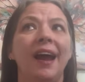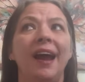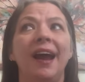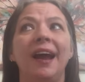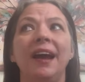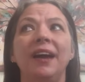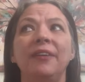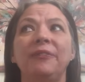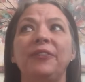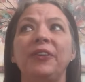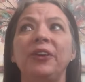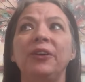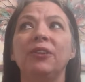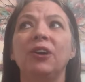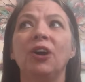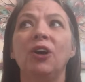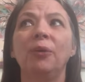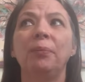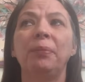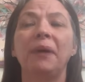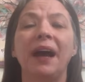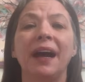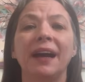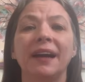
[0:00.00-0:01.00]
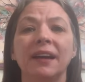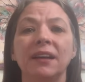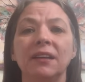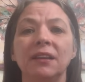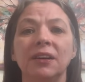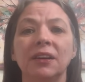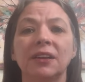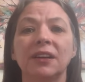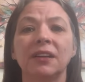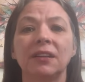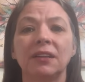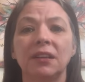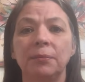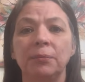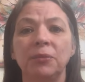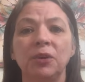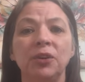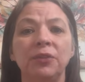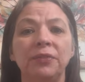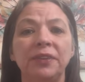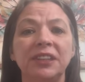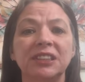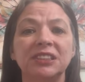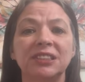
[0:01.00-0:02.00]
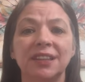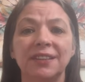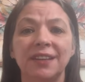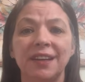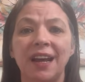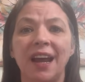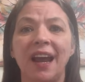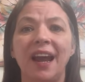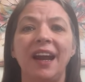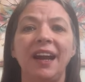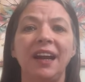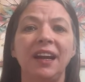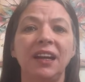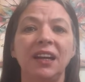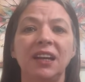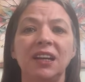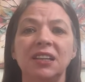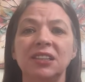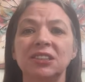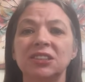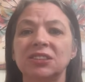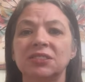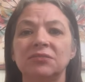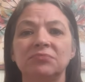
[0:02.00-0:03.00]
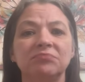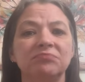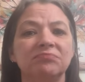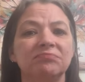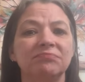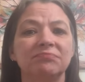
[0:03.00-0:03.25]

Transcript: if you go back and look at the movies in the 80s,